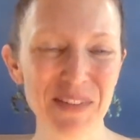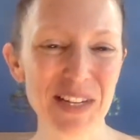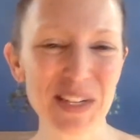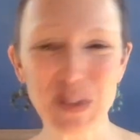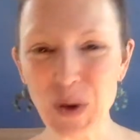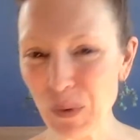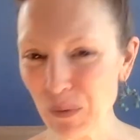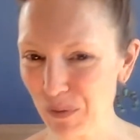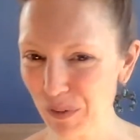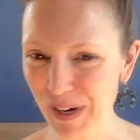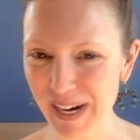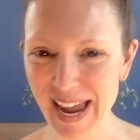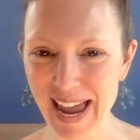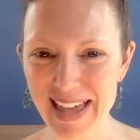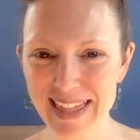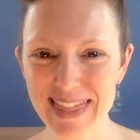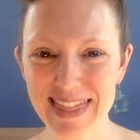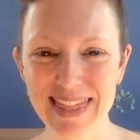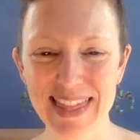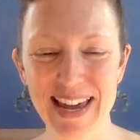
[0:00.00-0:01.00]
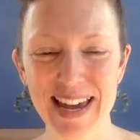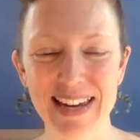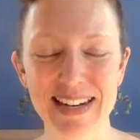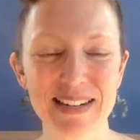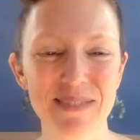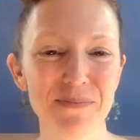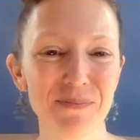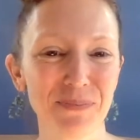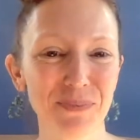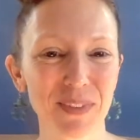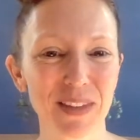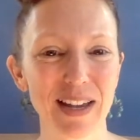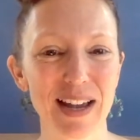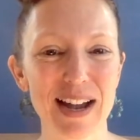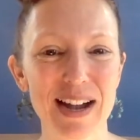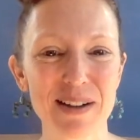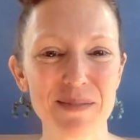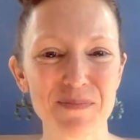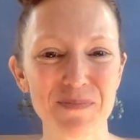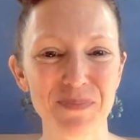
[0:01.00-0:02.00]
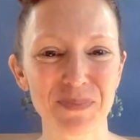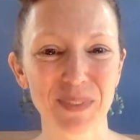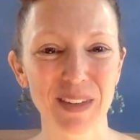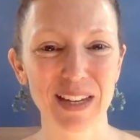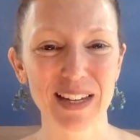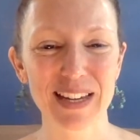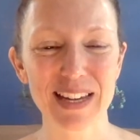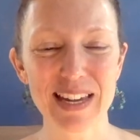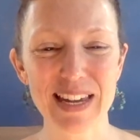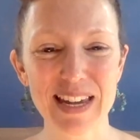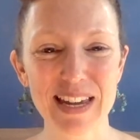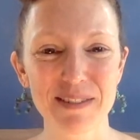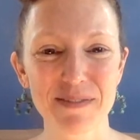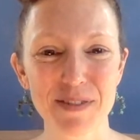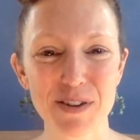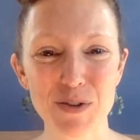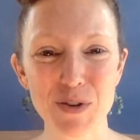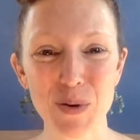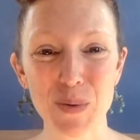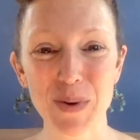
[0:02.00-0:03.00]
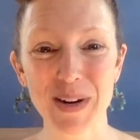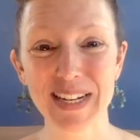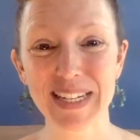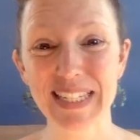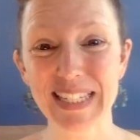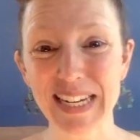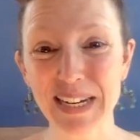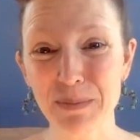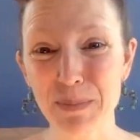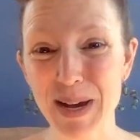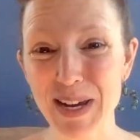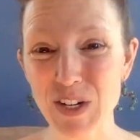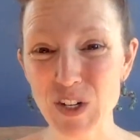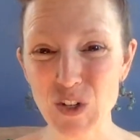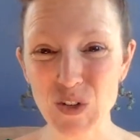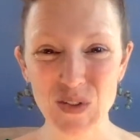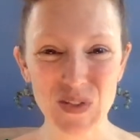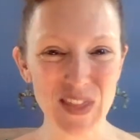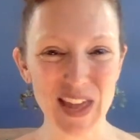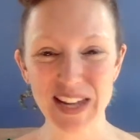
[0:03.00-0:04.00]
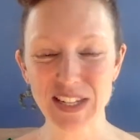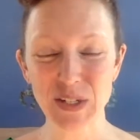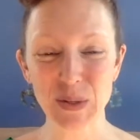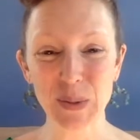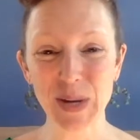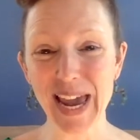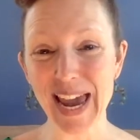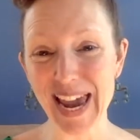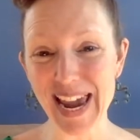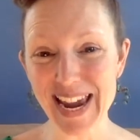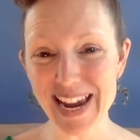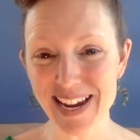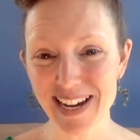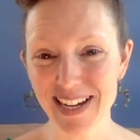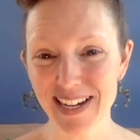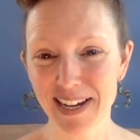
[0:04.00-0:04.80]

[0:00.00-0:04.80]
Don't forget that if you don't want to sing much, that's okay.